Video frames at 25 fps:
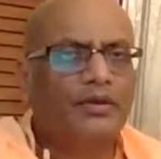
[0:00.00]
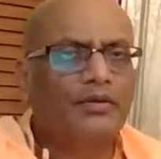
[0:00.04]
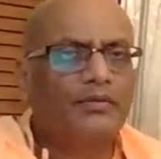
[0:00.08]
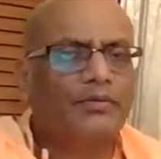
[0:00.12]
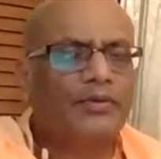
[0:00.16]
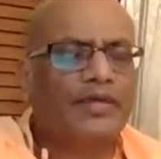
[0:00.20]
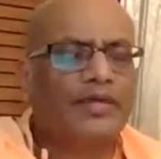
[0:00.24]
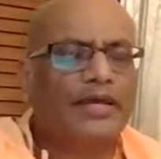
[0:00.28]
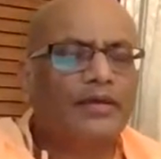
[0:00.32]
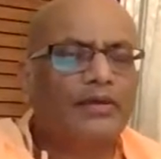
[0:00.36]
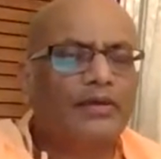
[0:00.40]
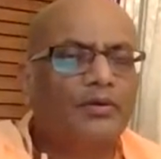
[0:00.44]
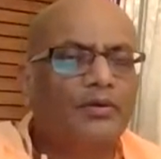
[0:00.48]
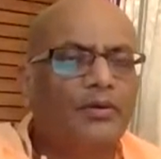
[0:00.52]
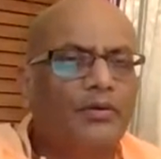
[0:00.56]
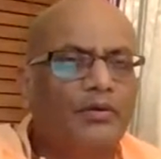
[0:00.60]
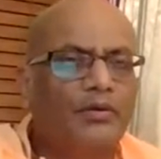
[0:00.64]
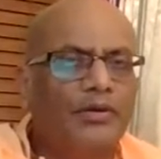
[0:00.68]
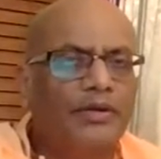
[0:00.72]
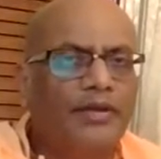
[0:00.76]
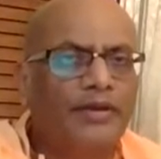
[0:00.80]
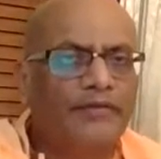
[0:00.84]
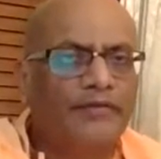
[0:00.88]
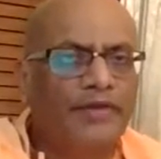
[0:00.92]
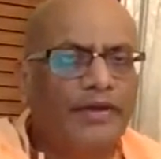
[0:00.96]
We
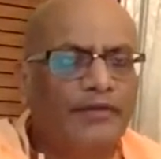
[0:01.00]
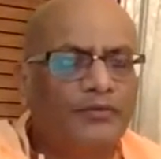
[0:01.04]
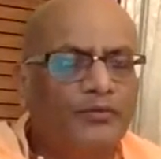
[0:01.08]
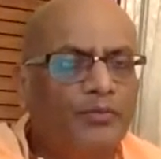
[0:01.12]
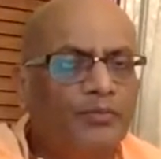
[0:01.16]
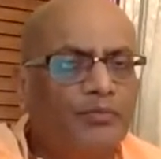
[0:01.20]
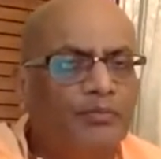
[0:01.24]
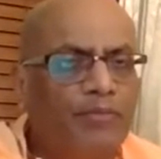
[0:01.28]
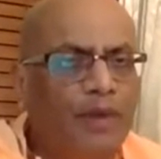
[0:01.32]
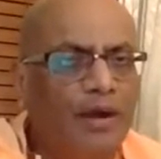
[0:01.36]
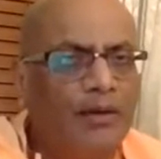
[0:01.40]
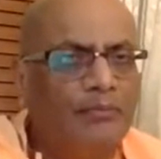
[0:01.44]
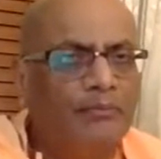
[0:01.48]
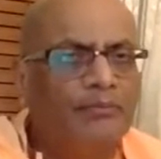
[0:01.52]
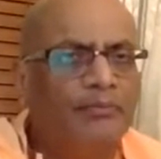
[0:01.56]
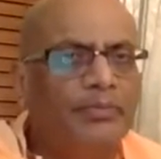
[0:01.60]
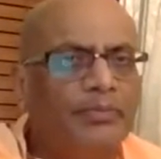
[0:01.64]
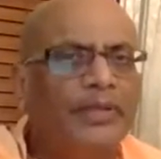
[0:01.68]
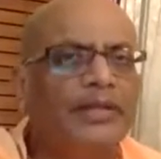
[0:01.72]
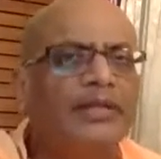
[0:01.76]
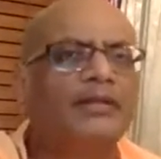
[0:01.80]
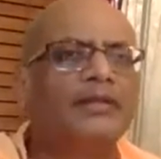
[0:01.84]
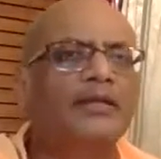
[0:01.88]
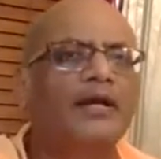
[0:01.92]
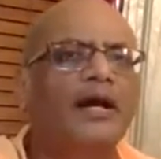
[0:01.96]
have to pump
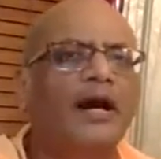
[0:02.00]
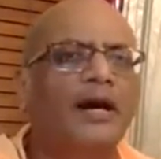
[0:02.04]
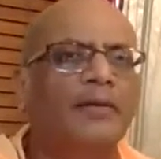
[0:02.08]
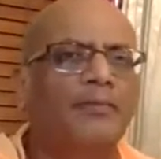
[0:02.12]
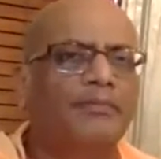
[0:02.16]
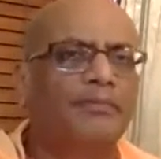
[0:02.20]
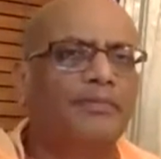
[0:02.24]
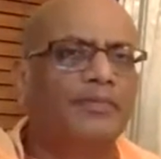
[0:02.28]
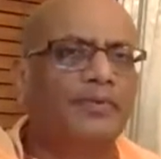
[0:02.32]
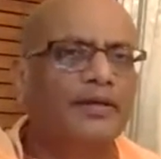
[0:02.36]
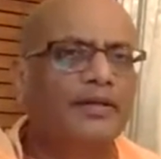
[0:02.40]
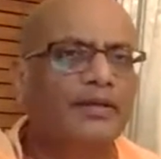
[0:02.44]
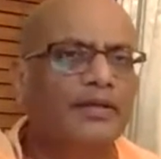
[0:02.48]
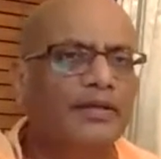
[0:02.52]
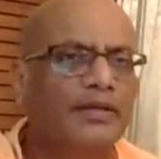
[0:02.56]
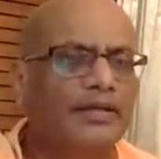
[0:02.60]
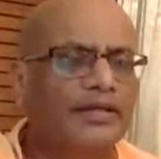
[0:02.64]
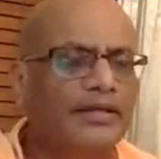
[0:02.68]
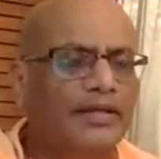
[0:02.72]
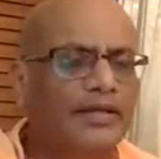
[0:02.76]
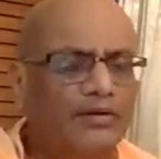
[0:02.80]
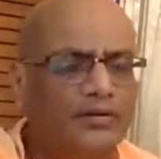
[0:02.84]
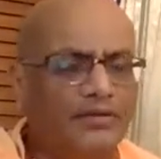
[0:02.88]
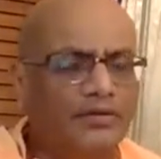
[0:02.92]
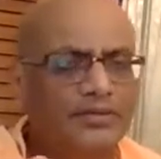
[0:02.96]
it up. It
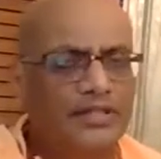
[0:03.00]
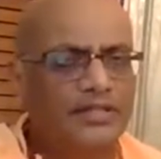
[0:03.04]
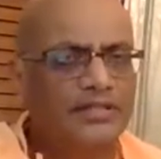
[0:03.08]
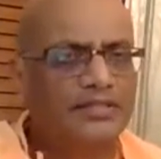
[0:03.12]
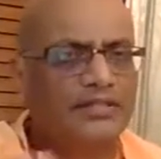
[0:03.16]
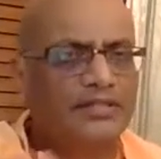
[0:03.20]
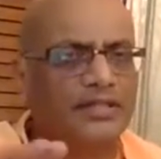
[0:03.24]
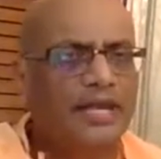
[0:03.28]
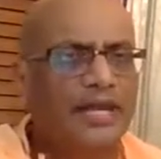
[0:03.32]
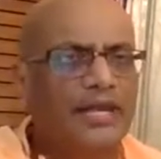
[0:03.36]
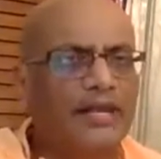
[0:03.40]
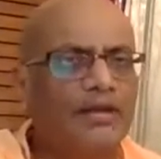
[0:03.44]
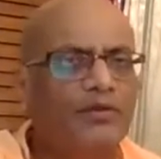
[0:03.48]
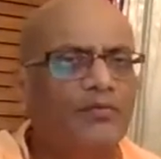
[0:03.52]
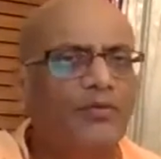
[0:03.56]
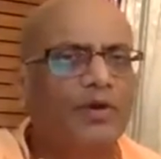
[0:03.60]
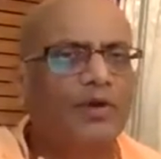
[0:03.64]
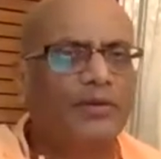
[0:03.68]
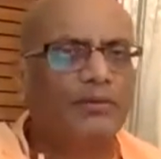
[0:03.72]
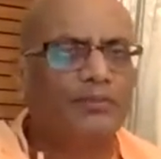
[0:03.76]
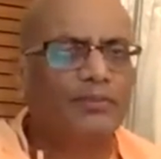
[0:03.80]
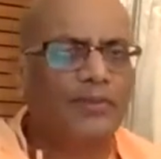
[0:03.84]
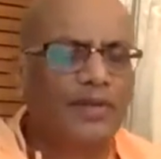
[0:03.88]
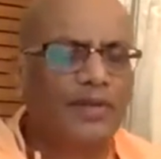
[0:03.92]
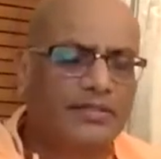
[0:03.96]
cannot just stay in
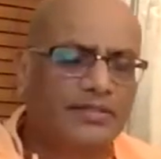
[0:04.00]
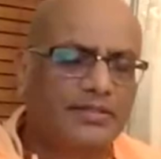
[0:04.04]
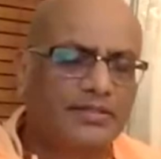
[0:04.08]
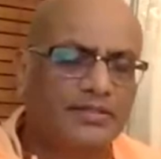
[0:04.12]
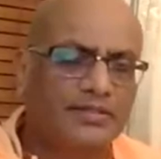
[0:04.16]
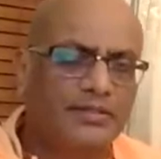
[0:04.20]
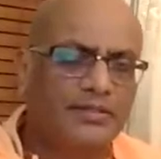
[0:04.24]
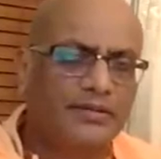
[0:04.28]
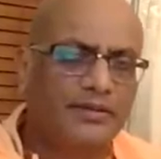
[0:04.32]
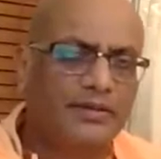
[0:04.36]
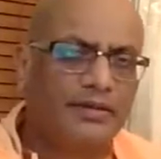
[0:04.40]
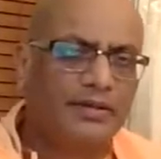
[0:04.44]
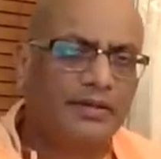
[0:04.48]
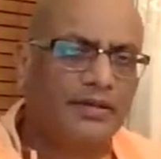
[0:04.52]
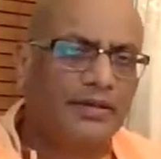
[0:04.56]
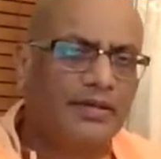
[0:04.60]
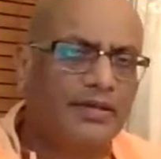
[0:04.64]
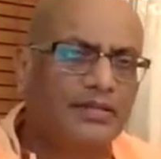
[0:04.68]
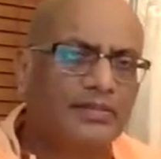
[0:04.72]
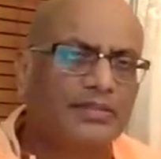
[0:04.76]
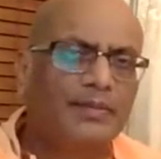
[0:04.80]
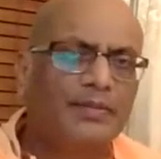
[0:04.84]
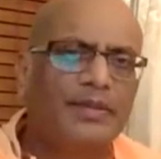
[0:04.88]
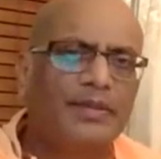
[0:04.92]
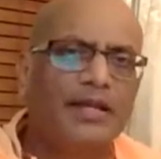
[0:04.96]
one place.
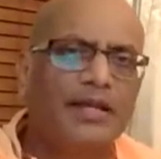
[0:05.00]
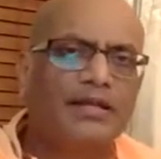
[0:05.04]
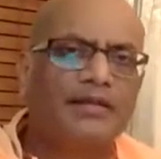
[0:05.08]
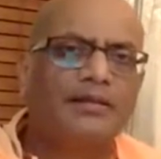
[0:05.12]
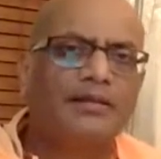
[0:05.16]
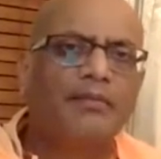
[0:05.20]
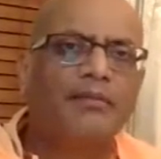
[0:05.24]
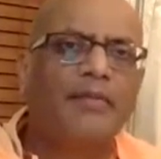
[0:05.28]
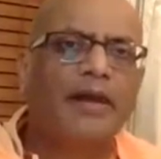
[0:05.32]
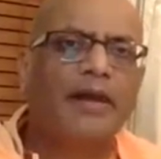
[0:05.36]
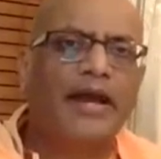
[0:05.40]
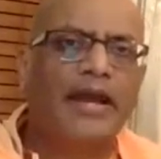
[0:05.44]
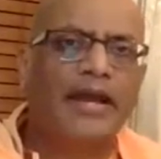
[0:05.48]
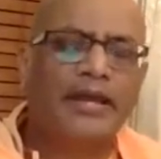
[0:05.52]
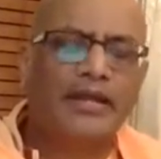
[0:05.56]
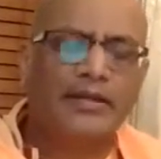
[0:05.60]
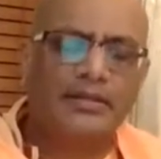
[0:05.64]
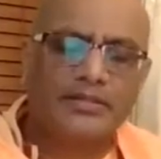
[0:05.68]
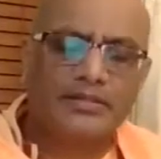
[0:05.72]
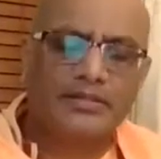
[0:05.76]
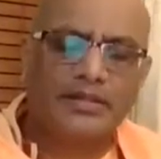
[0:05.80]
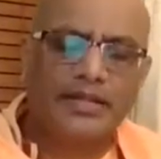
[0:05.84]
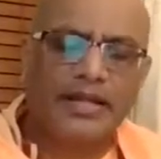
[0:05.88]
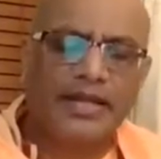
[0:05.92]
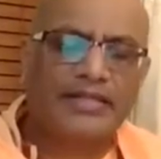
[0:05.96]
Similarly, the
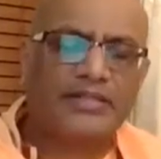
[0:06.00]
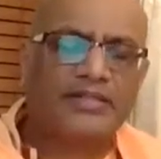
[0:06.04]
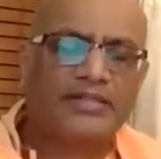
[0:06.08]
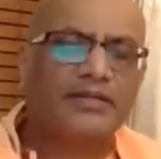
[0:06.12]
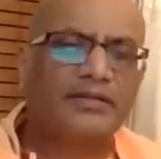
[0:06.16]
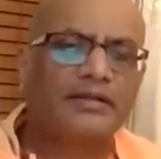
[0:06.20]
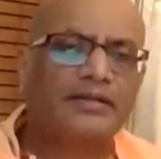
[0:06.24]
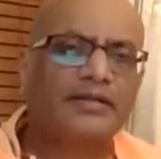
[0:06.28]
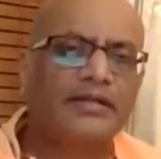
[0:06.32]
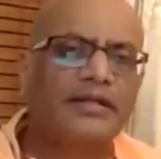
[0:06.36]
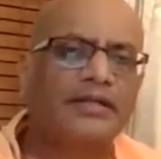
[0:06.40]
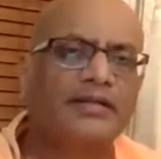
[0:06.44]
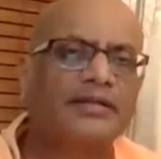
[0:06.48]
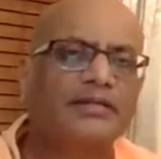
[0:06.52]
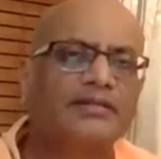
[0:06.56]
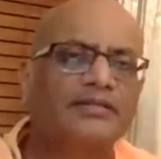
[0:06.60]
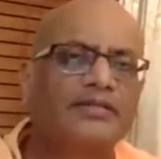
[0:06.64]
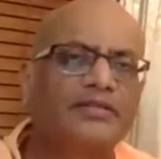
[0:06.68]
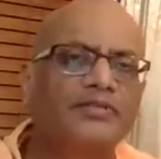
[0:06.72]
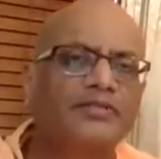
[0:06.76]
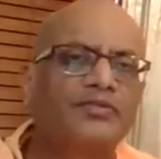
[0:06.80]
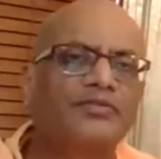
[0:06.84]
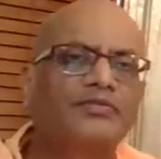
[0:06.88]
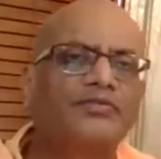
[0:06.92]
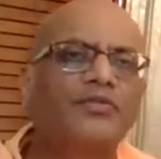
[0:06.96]
mind's natural tendency
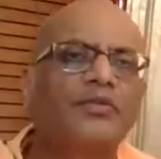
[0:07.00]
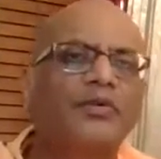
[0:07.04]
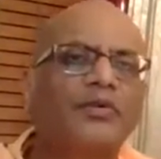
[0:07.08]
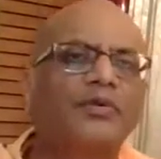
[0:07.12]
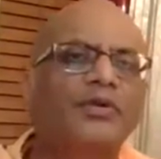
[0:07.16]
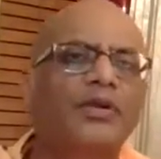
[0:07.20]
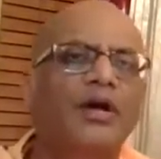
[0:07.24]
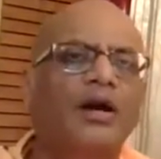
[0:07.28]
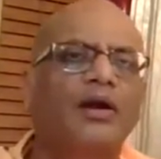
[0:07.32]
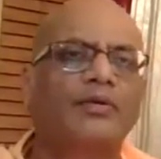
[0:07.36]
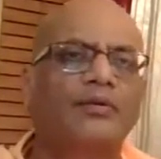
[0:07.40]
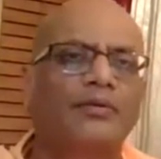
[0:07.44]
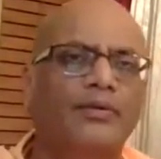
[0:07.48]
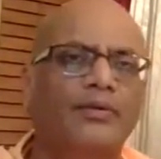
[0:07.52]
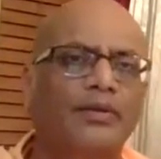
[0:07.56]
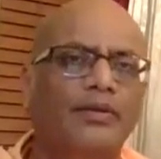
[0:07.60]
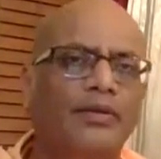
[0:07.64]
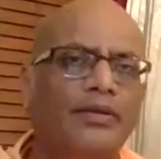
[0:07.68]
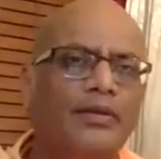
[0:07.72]
is to flow down.